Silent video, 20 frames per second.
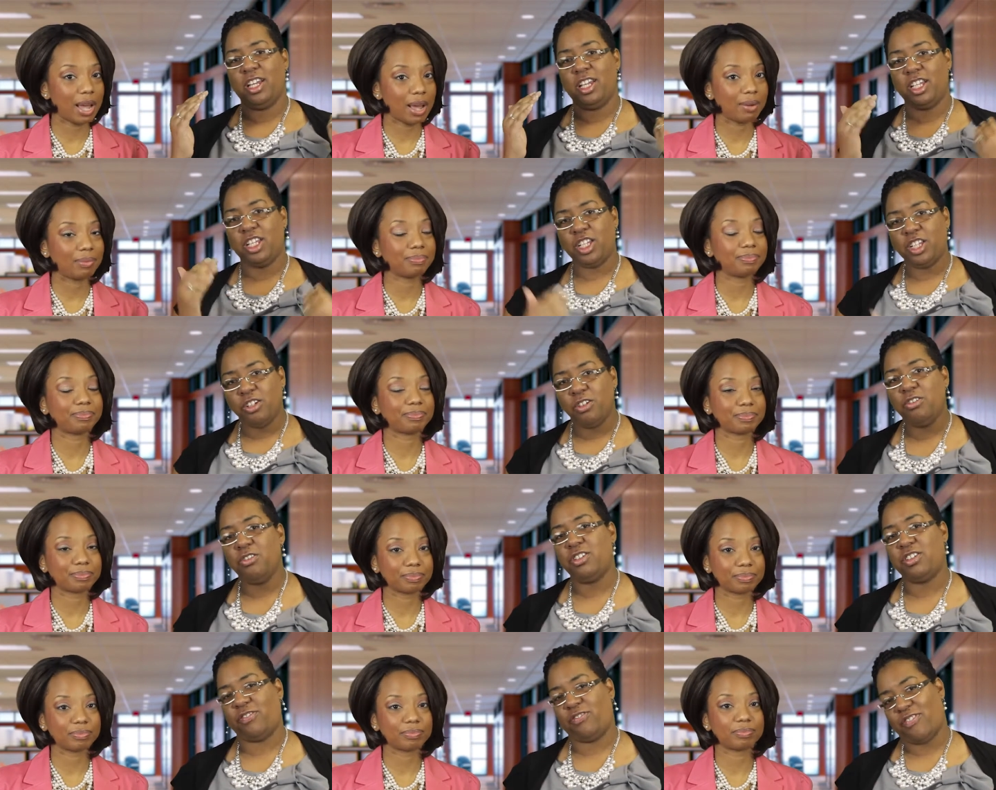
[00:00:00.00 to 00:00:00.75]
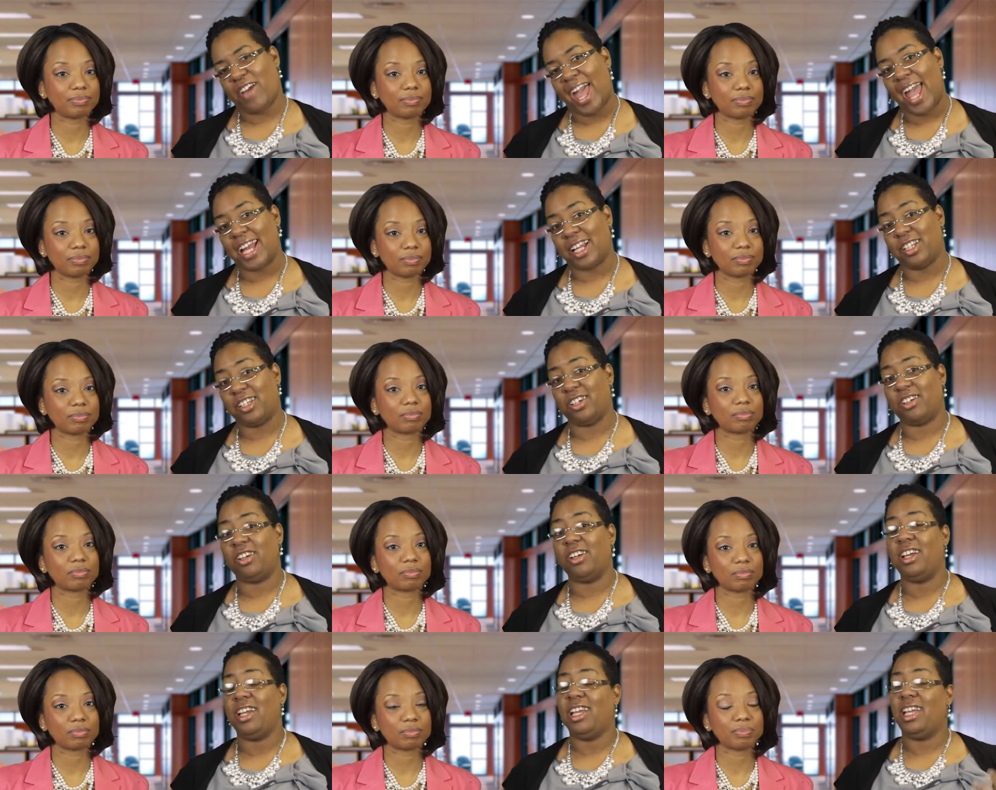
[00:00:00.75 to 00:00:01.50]
Speaker 1: huge factor
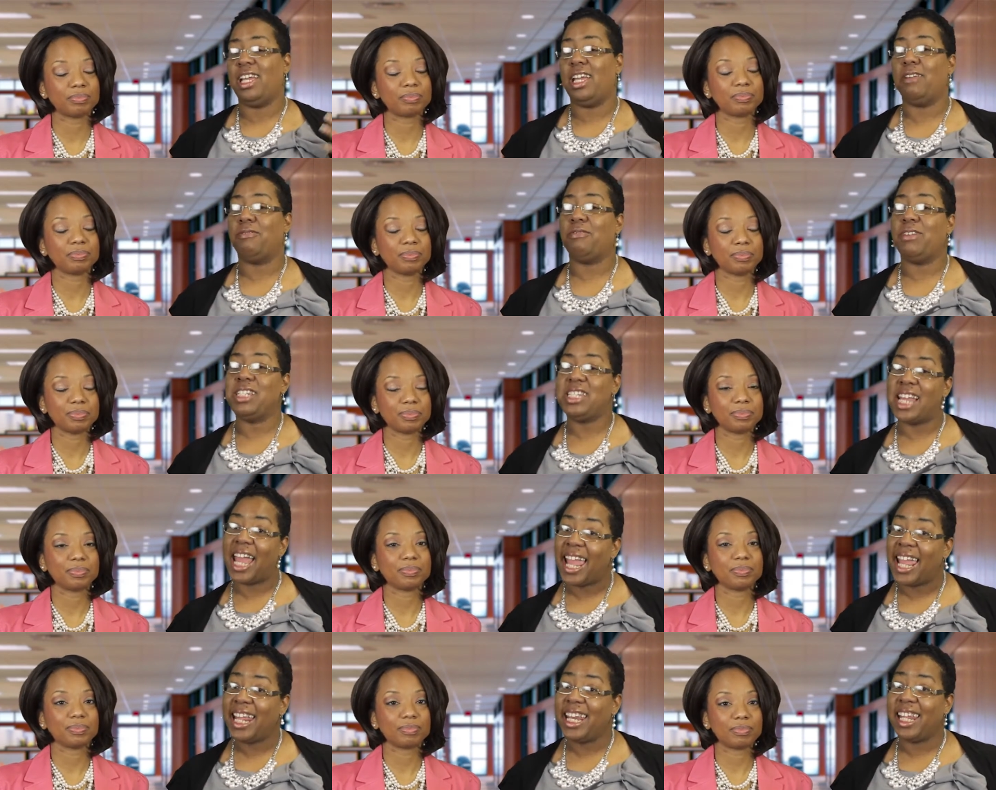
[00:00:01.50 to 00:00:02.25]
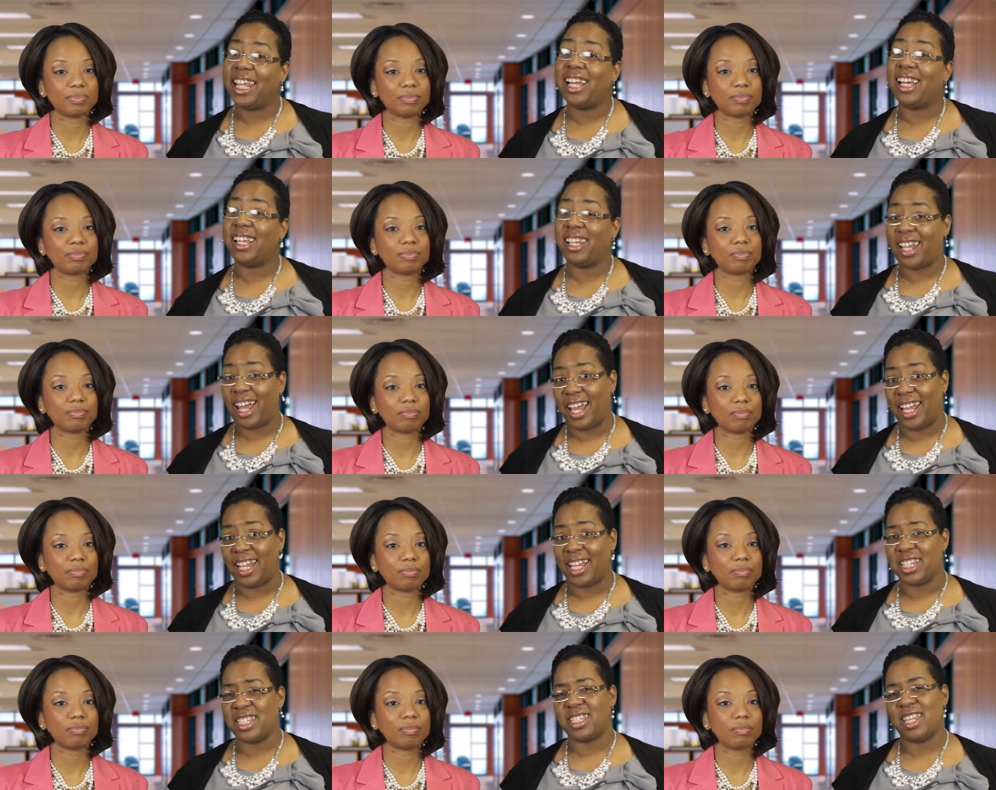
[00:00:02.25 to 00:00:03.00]
in retaining
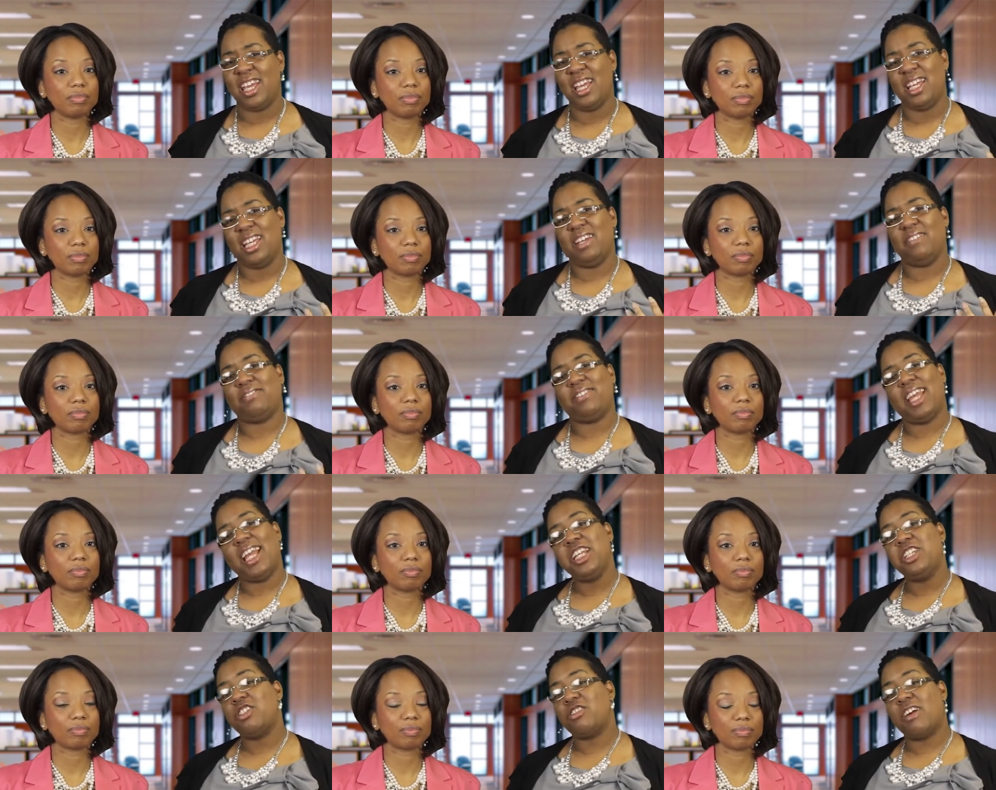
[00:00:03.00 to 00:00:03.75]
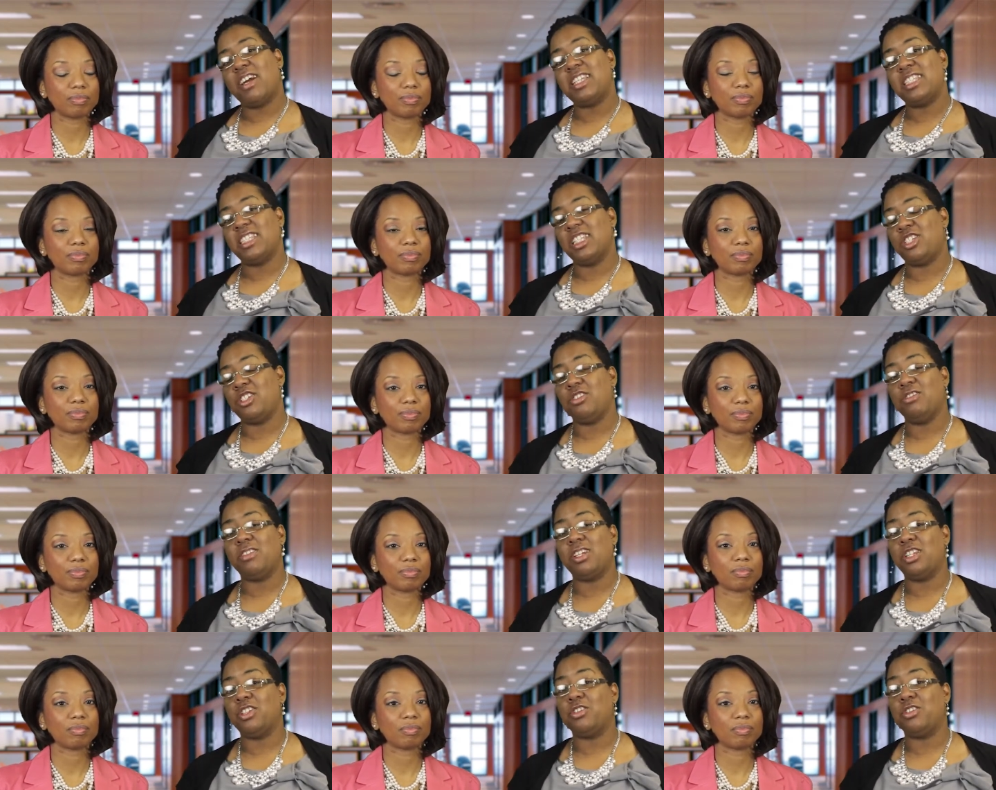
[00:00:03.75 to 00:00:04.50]
clients. If they trust that you can